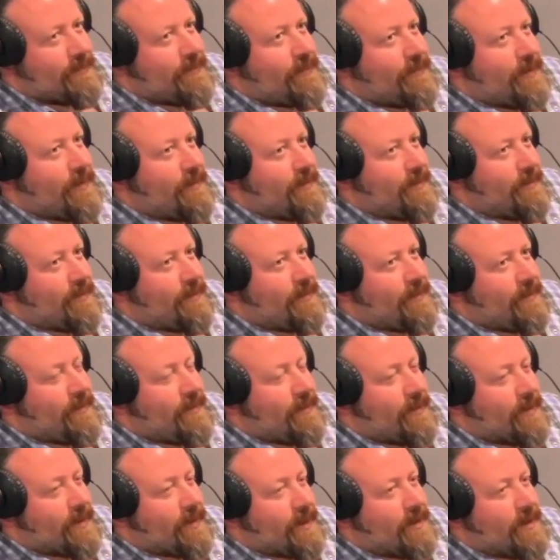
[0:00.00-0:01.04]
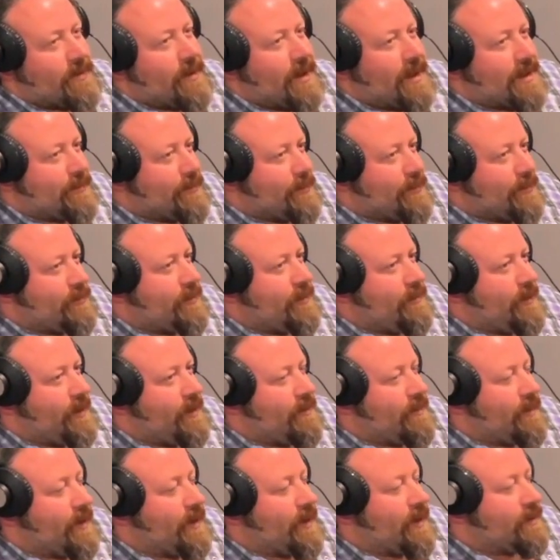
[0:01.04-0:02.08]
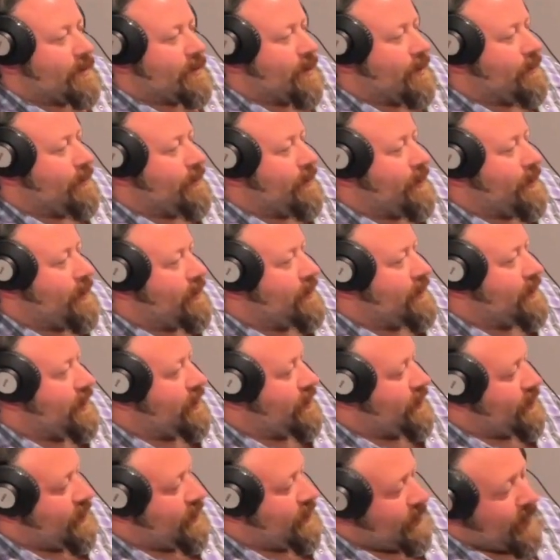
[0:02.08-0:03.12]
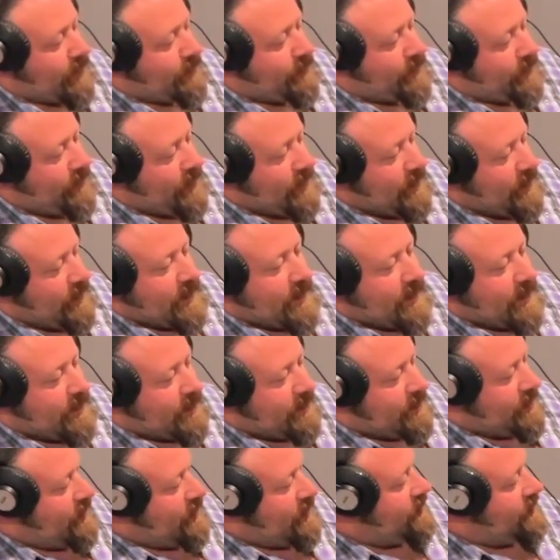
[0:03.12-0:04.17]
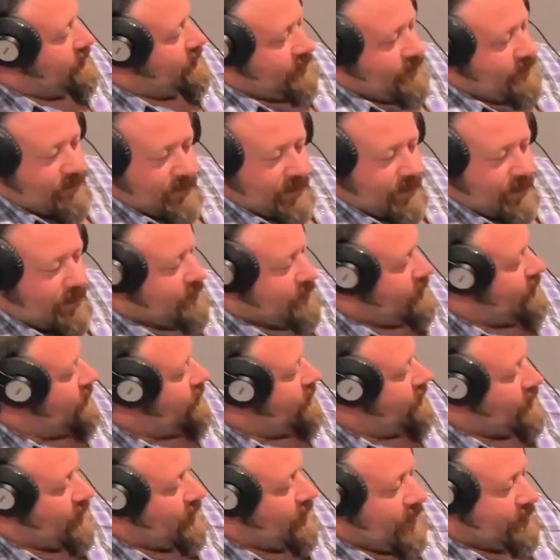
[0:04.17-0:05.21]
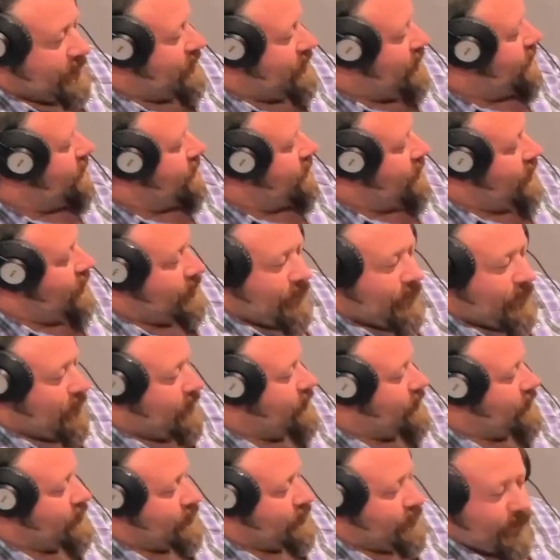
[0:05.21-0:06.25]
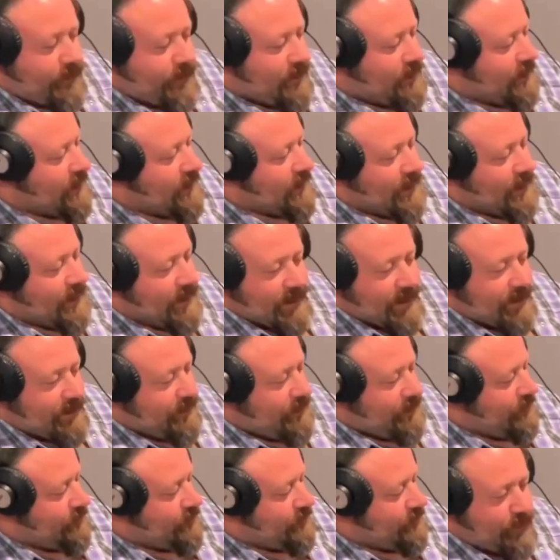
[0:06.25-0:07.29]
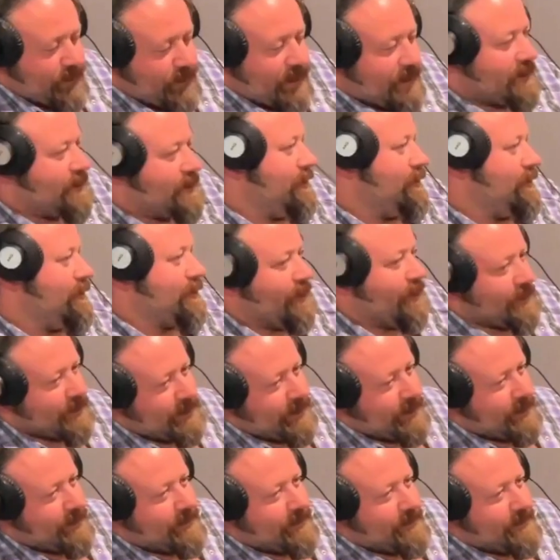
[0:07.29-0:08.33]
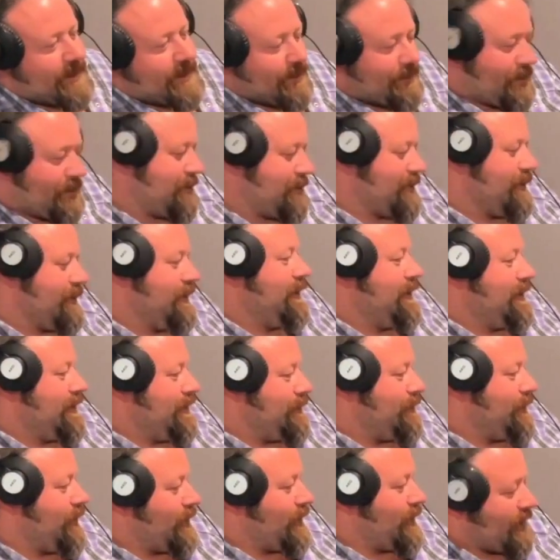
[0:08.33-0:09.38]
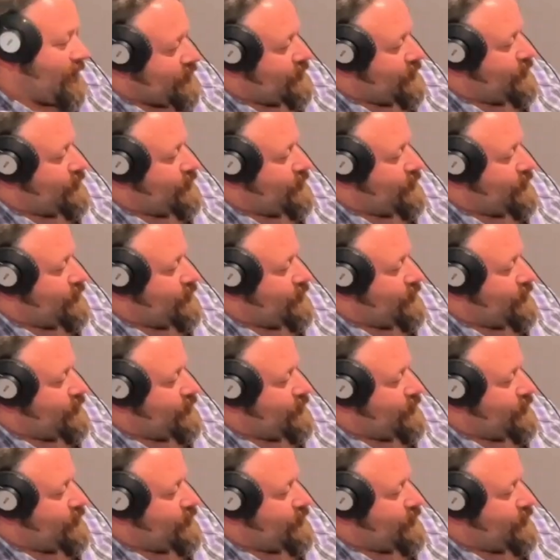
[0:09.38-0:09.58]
fun with the contrast between me and my guitar player, Taylor Kropp, is he's, like I said, classic Allman Brothers ripping guy and using picks and knows all the tones, and I'm just more like